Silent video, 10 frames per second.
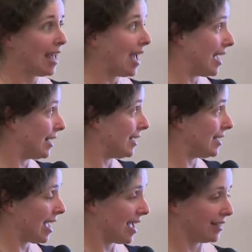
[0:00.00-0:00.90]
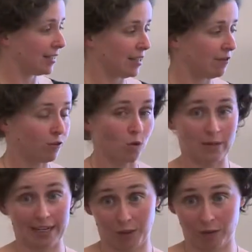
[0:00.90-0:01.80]
And it has informed
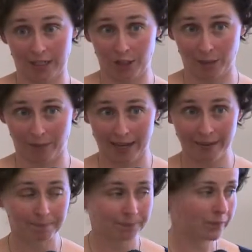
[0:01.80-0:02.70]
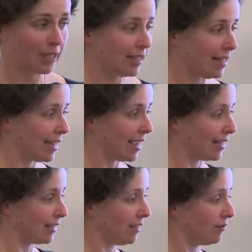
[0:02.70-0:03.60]
our strategic plan. It
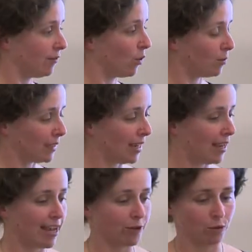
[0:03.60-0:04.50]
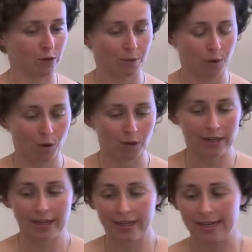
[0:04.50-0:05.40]
has informed our annual report.
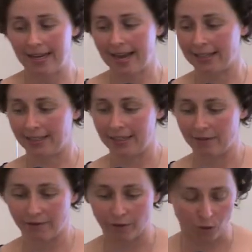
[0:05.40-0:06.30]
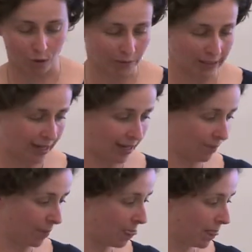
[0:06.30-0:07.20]
It has informed
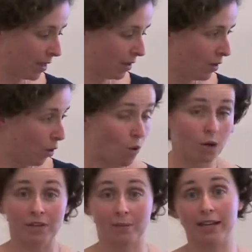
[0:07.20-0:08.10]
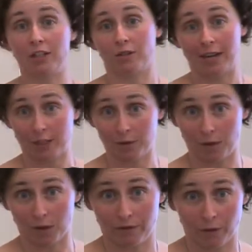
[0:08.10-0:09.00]
all of the major grants we've
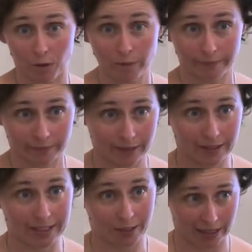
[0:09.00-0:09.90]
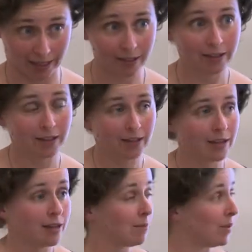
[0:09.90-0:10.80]
gone for this year,
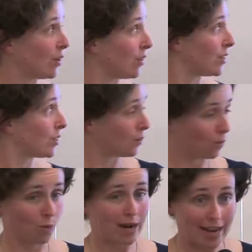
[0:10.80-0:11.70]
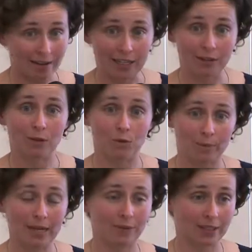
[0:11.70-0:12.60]
because we're now hearing what
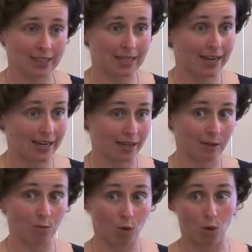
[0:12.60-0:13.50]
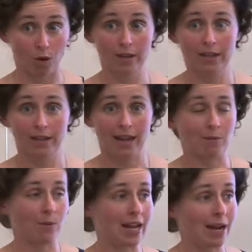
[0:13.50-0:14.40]
people are saying more. And
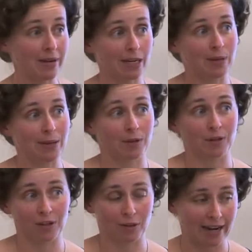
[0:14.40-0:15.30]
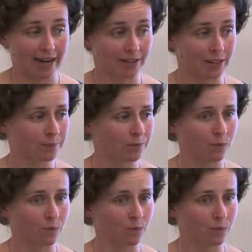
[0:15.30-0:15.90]
when we are meeting people on the ground,